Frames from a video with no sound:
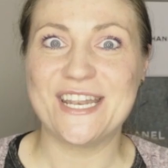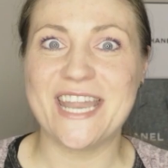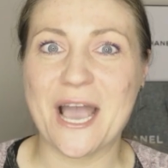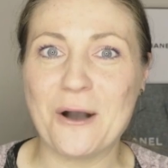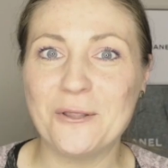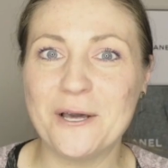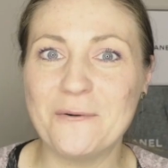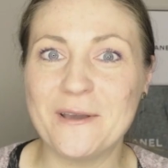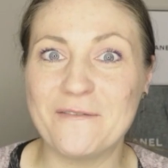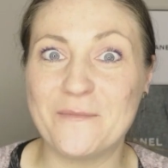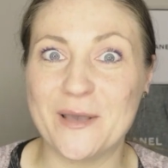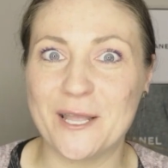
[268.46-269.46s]
Now that
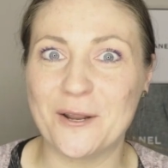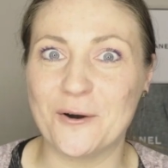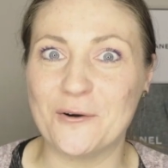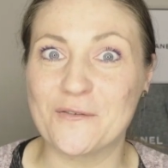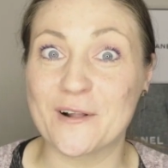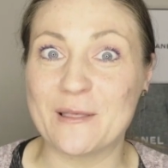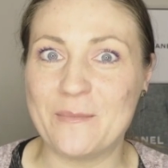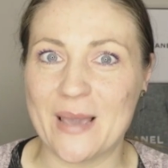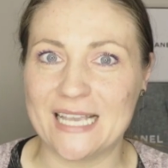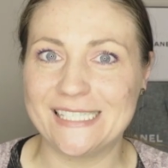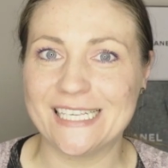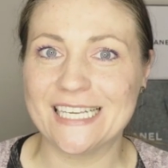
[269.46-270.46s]
we've been over the
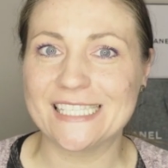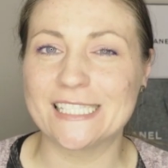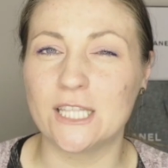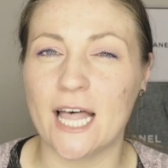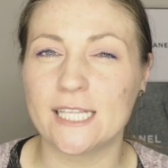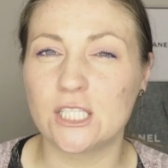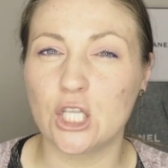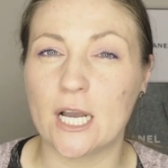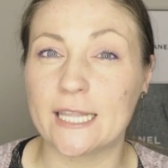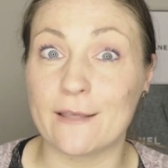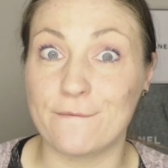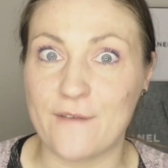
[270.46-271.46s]
basics, let's look
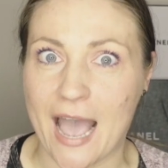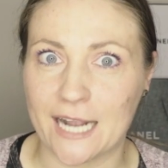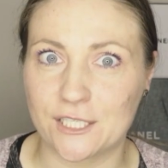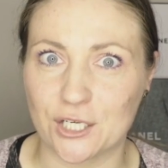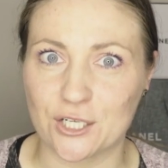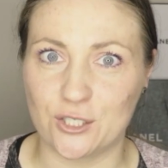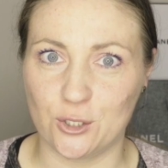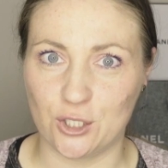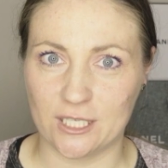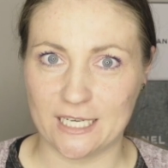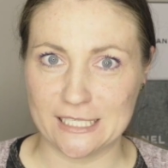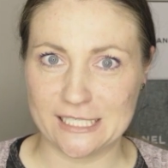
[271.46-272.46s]
at the factors you
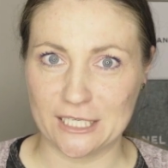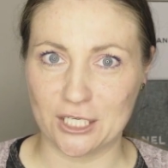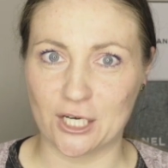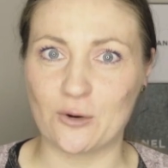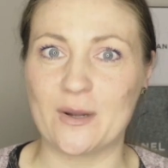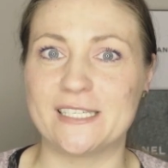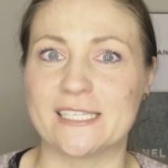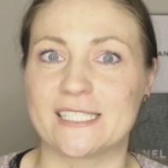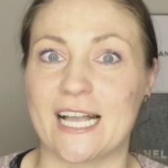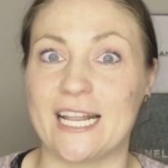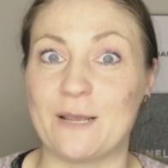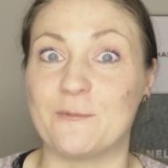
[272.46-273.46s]
should consider when
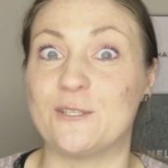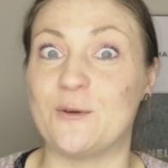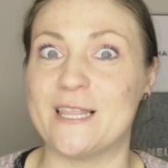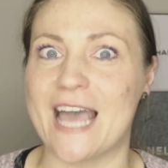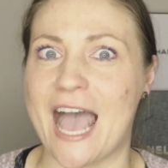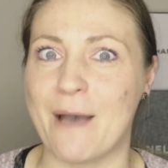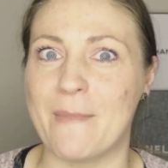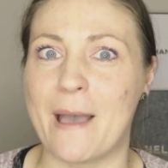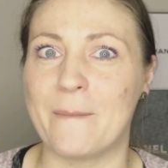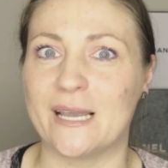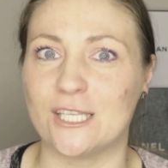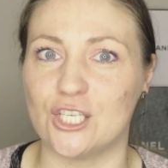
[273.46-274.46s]
deciding between
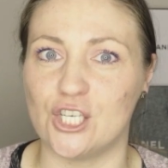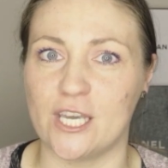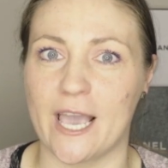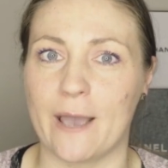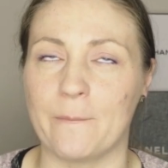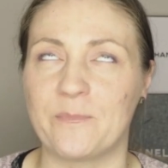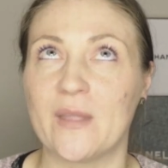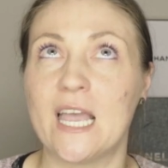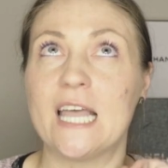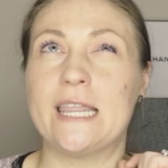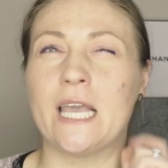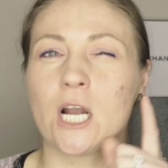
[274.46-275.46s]
MM and GM.
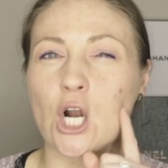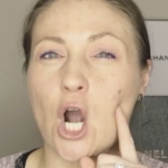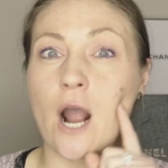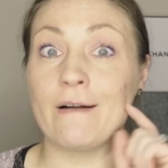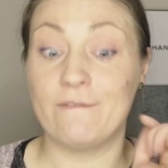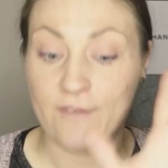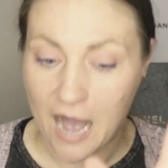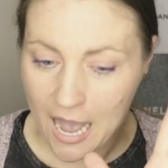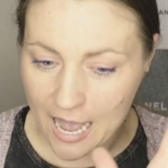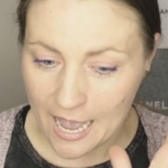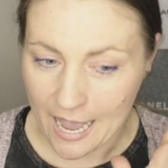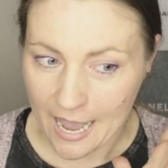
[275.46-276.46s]
There are
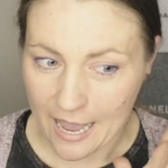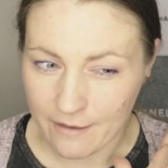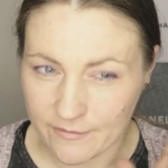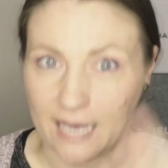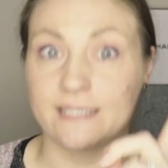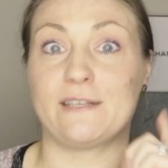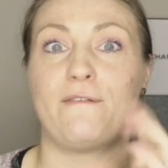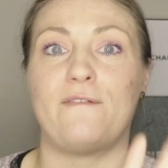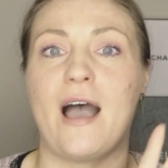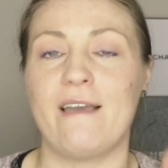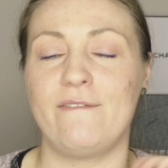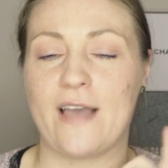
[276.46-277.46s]
five
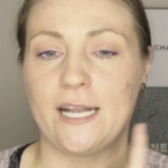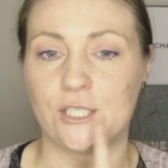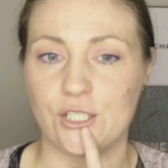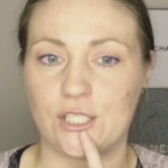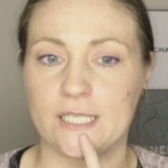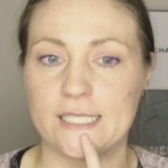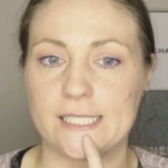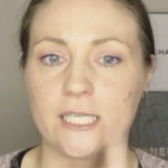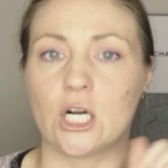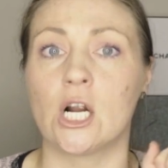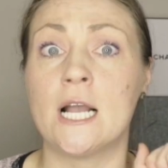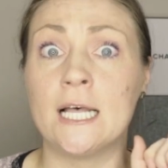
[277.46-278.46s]
factors to
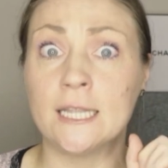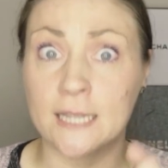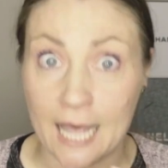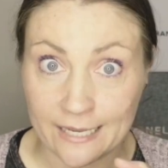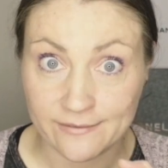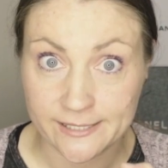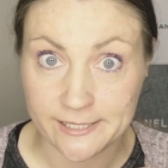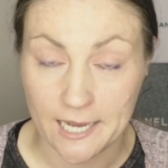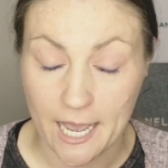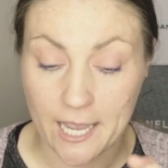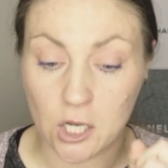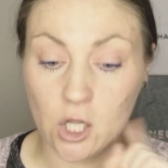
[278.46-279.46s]
consider:
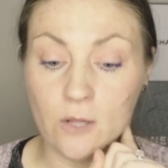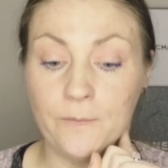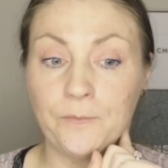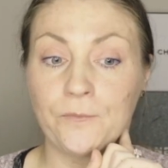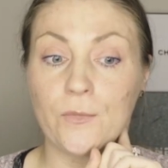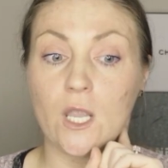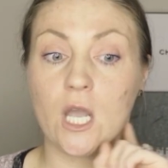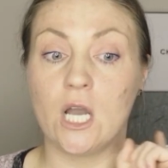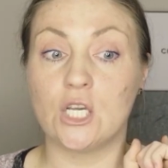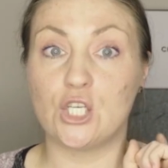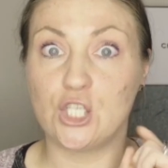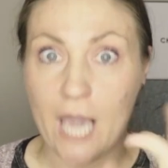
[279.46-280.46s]
lifestyle,
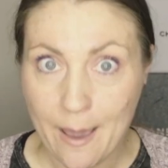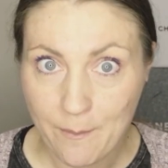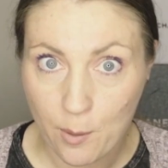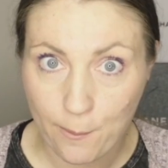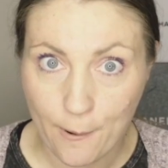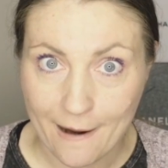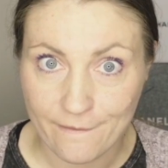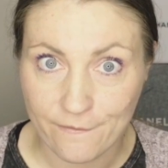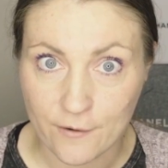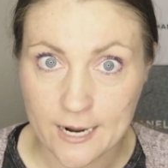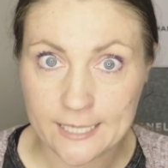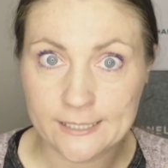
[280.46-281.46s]
shape
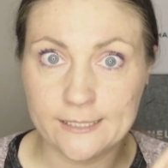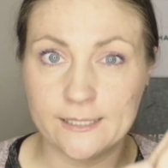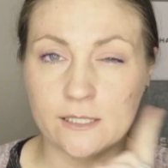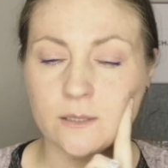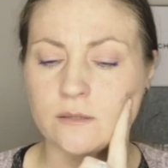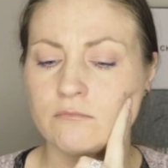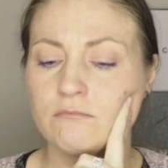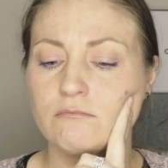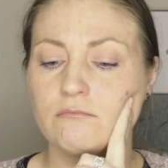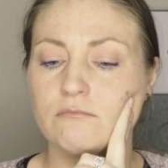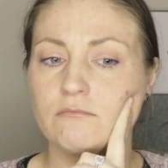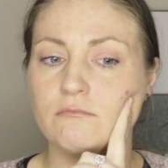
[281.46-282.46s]
preference,
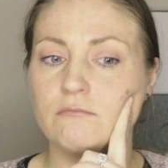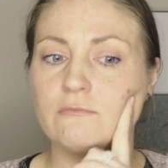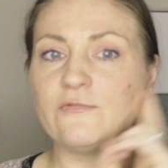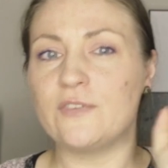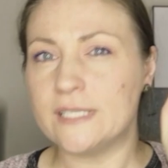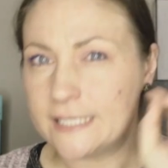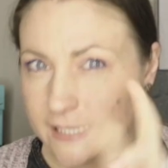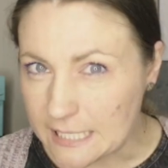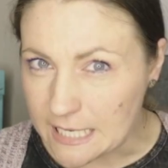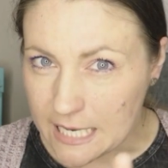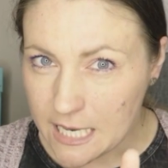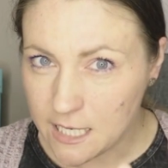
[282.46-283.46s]

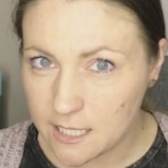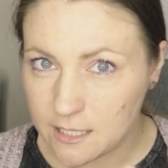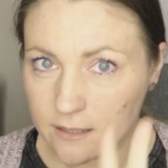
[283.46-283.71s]
physique,